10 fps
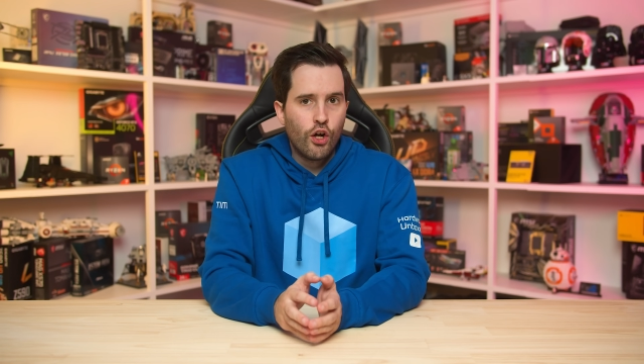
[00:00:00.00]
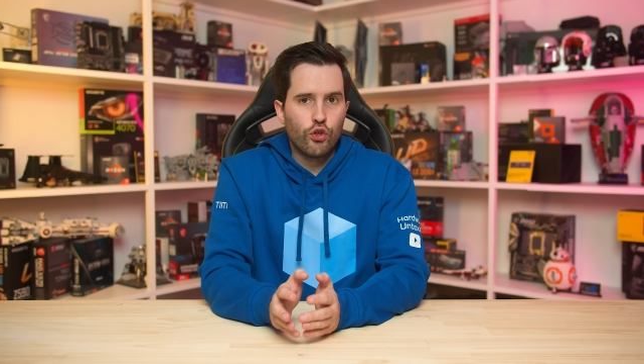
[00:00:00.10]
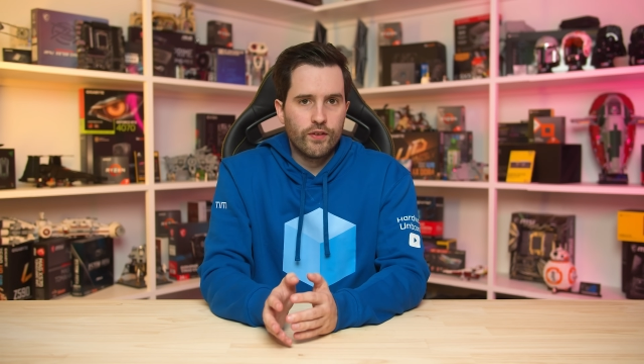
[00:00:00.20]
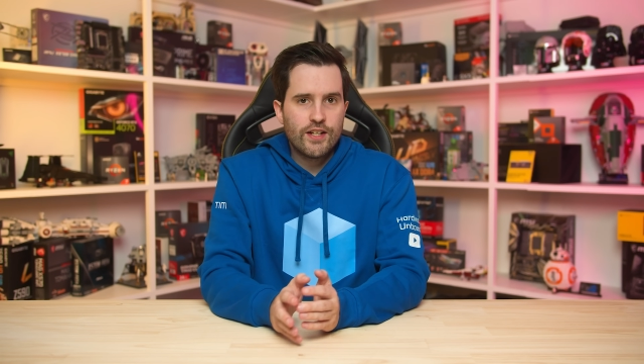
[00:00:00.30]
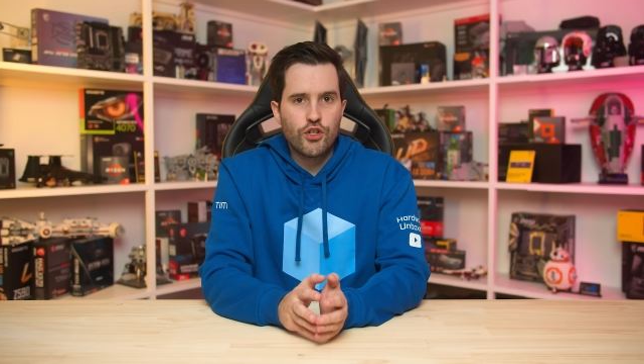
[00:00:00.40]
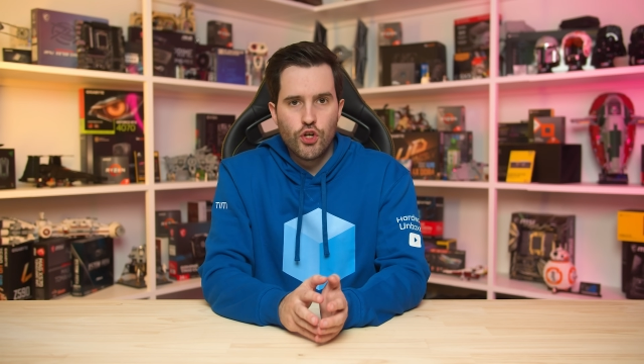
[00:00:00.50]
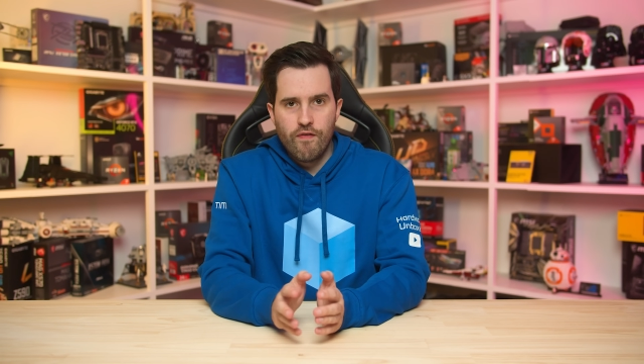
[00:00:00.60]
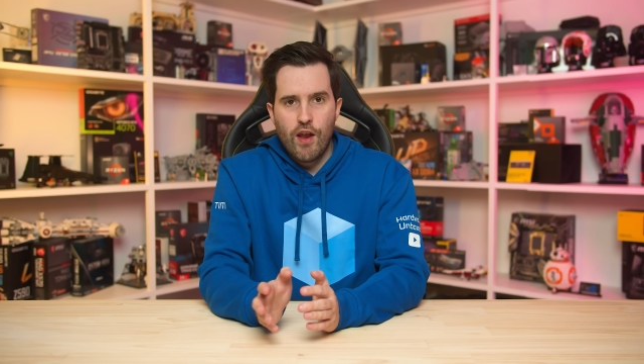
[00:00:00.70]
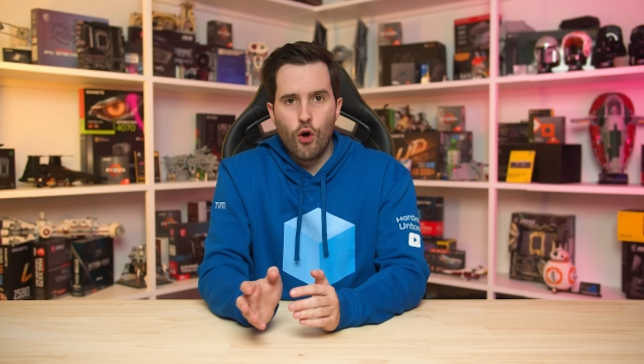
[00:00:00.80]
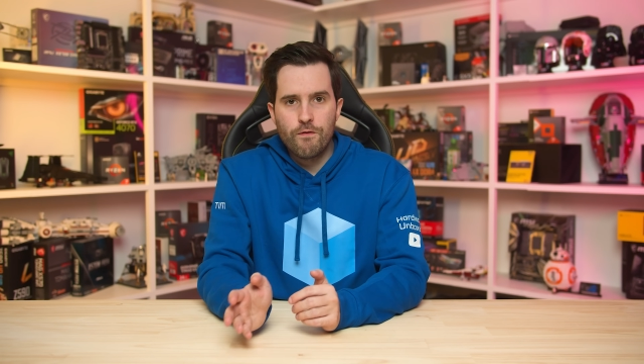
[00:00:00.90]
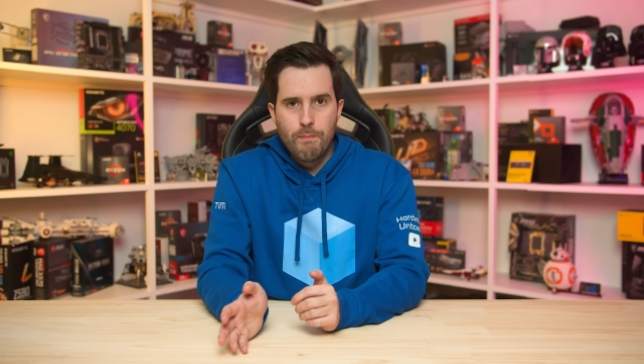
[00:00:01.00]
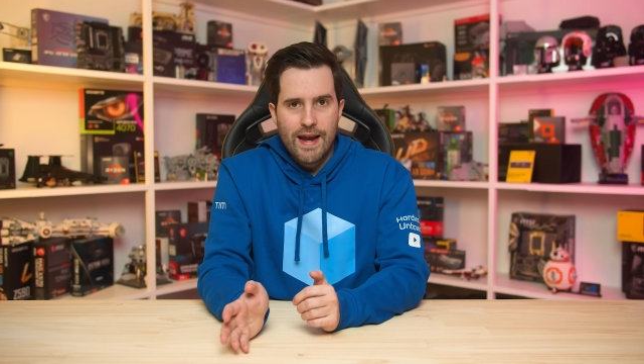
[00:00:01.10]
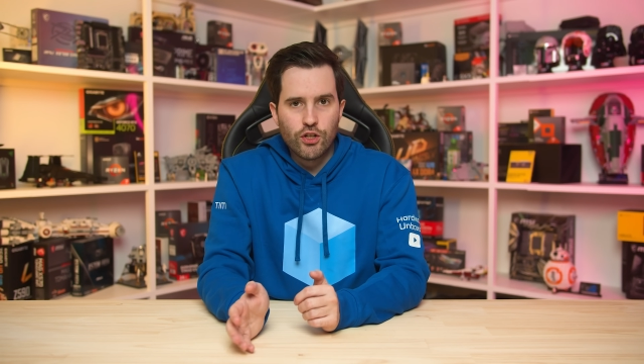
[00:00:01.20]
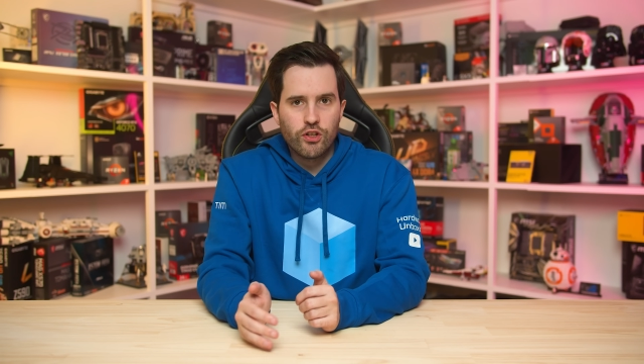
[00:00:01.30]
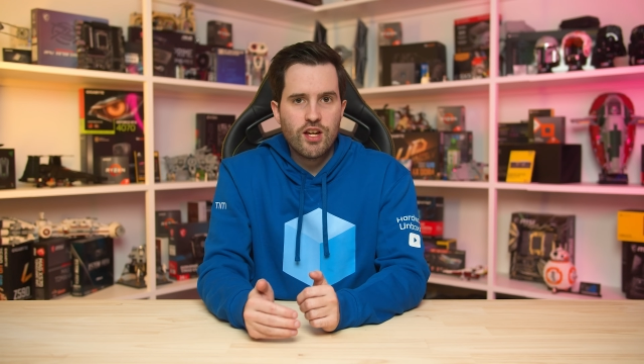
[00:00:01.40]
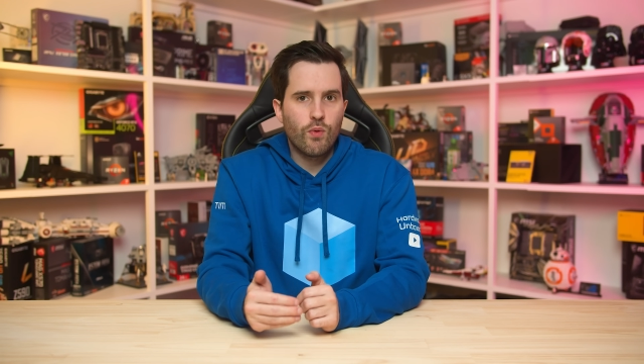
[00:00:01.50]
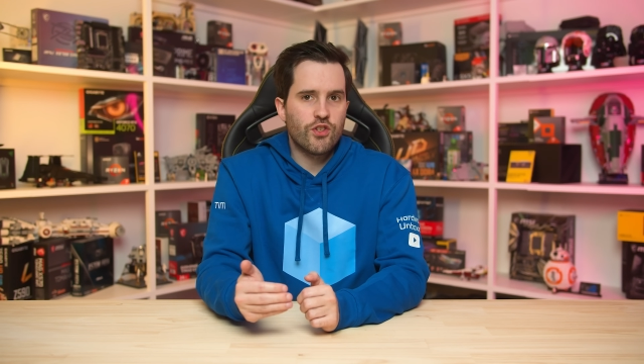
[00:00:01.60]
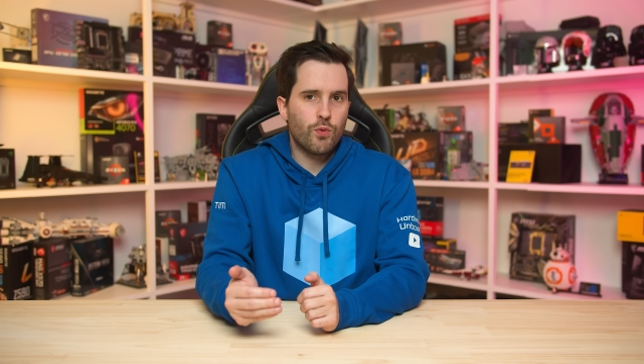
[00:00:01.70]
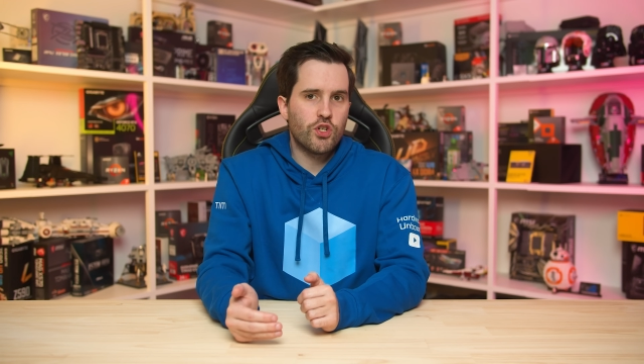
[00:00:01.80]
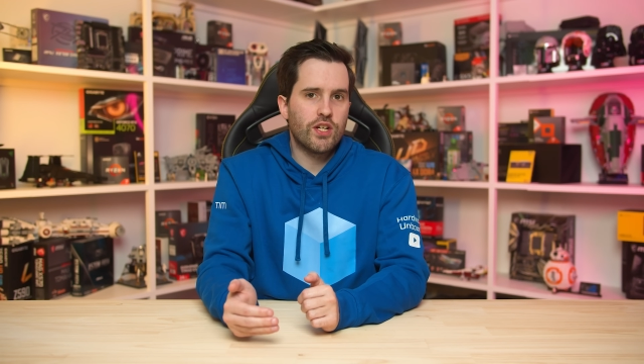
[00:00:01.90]
you'll need to turn that off manually
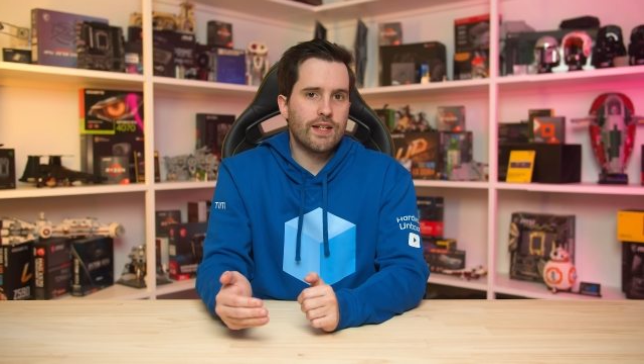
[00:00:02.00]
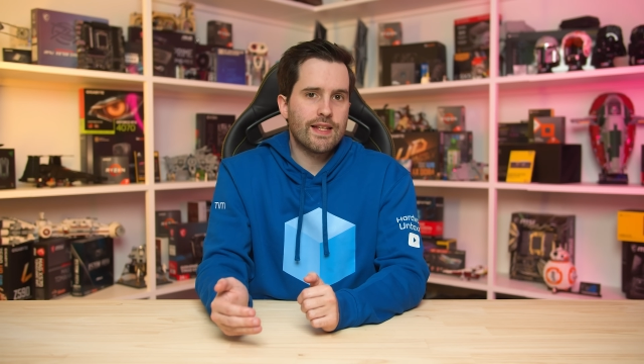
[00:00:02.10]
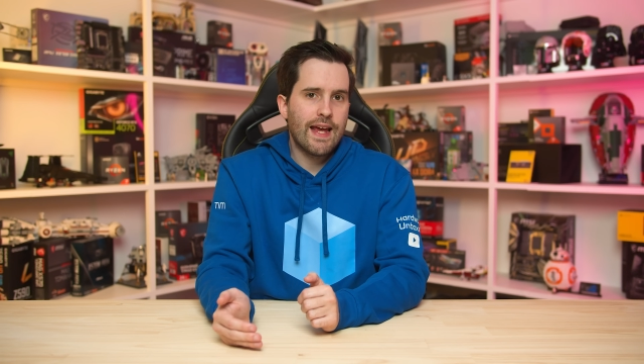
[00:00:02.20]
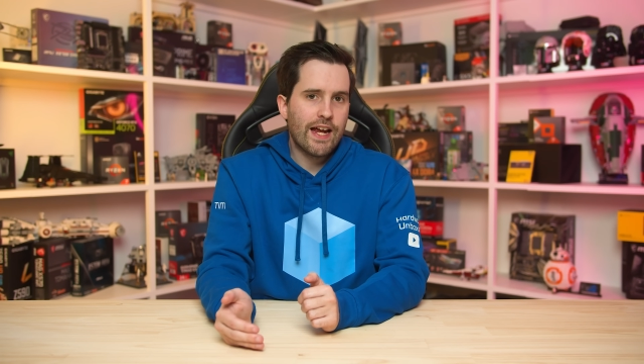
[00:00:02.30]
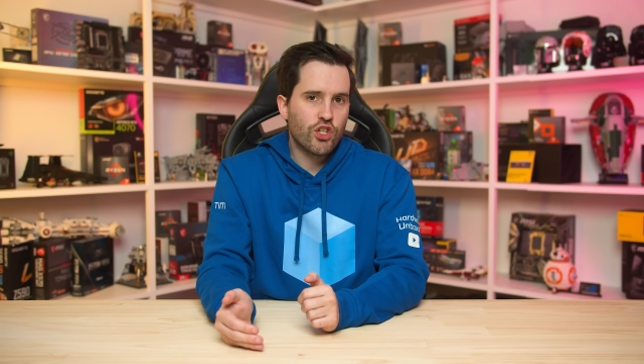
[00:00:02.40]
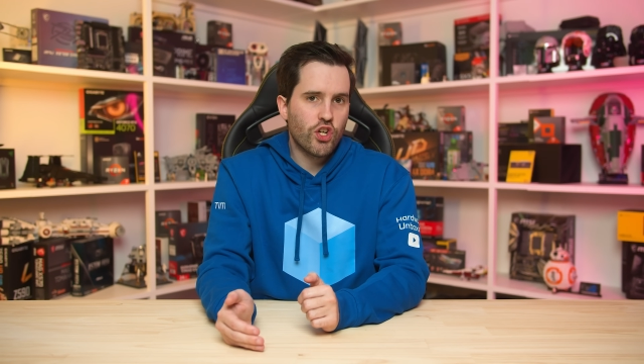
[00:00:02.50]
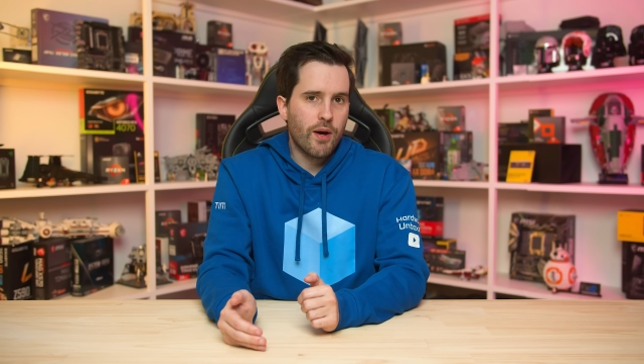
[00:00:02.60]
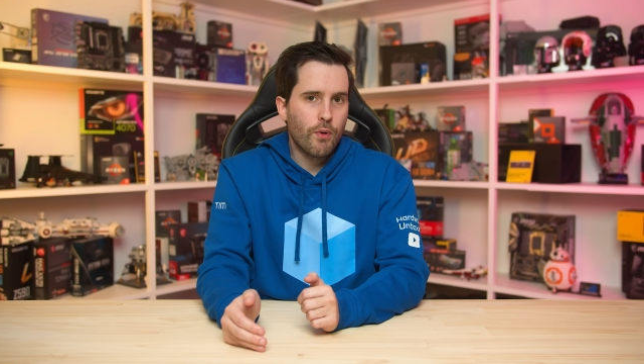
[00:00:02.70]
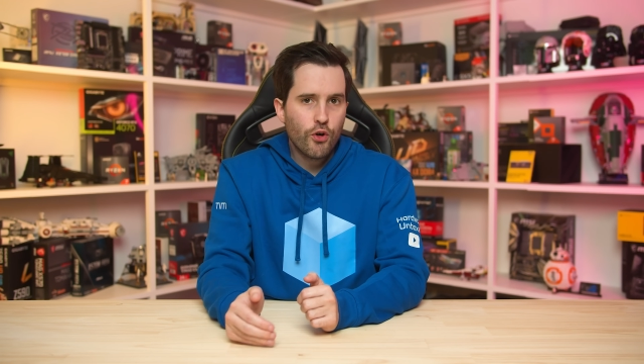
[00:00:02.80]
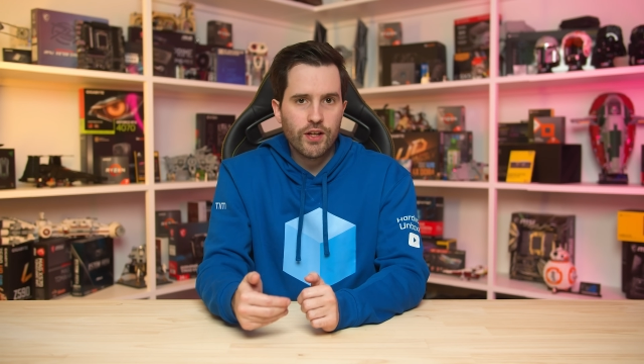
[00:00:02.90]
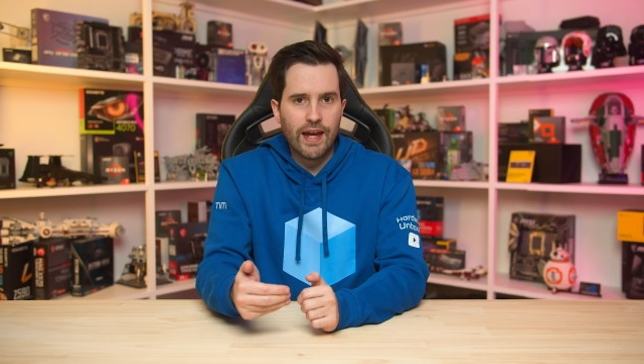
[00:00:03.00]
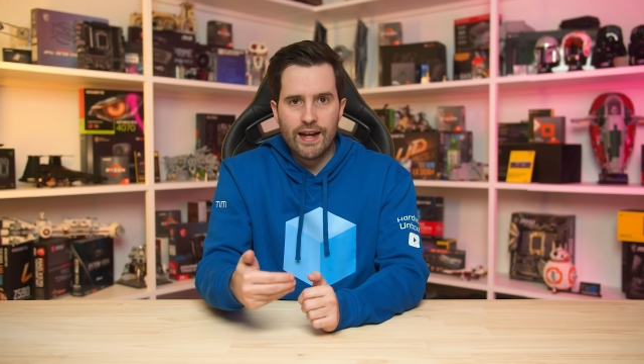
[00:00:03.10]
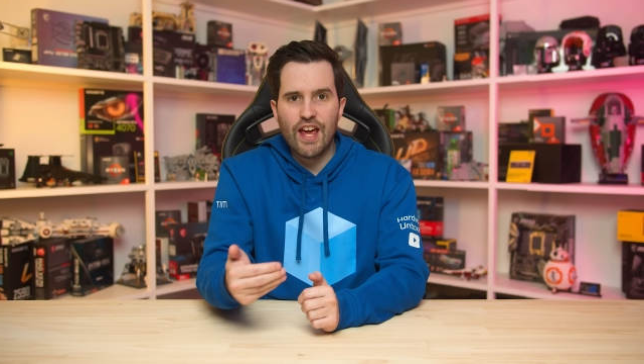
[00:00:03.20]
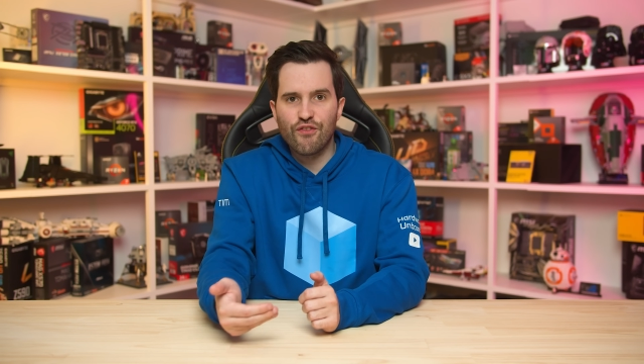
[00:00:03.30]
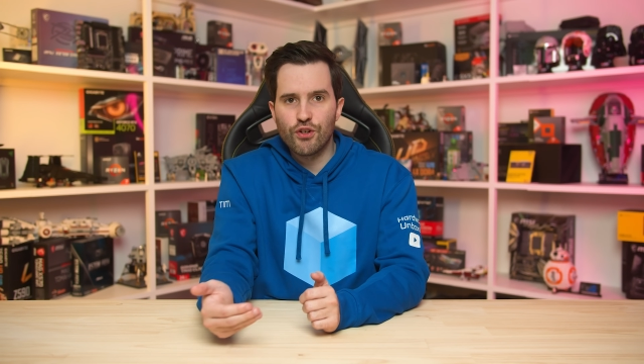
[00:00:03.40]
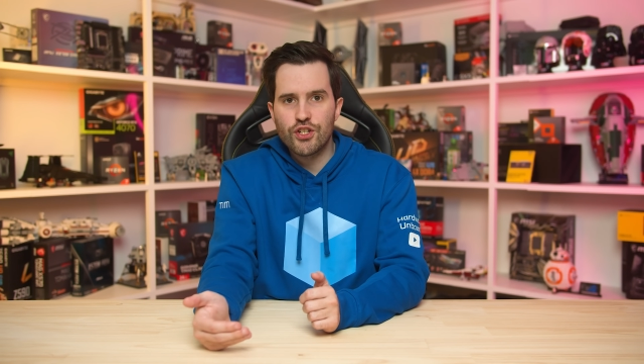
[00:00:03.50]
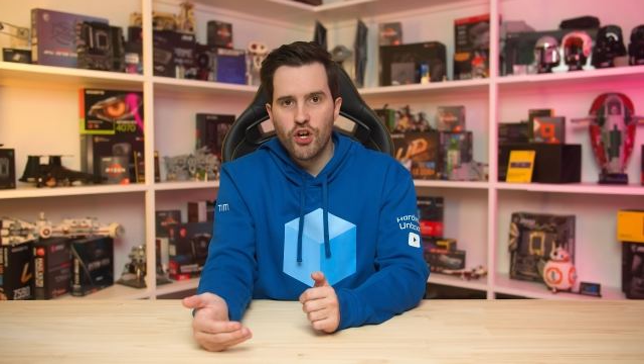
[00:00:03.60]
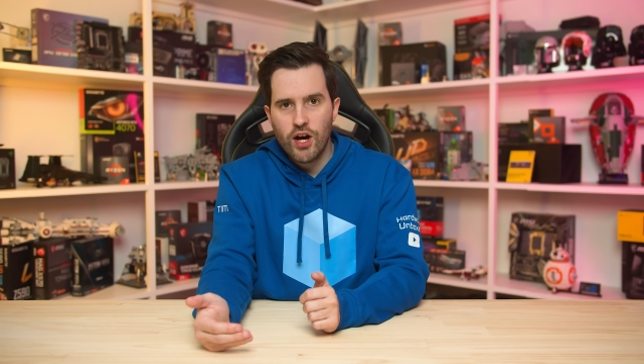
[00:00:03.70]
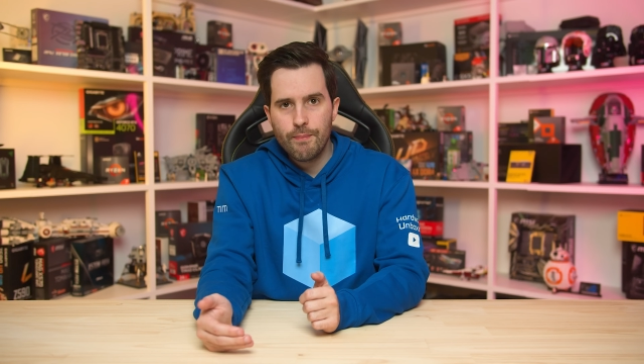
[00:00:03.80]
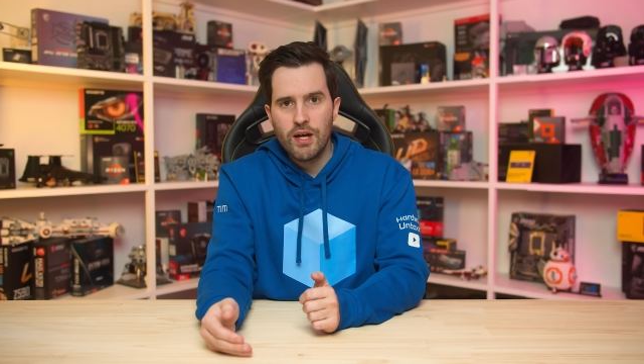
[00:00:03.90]
when switching into the HDR mode again every
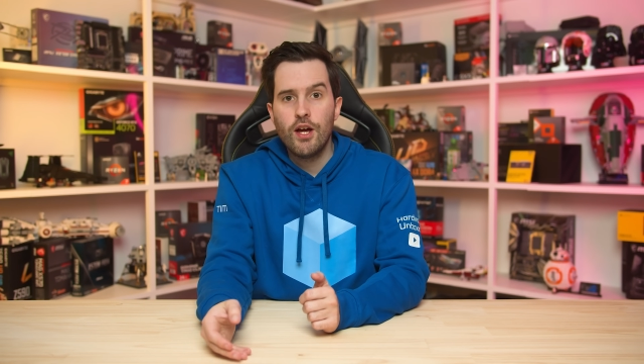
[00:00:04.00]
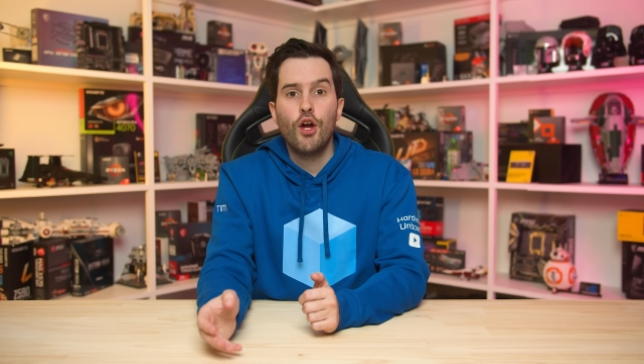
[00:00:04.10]
time,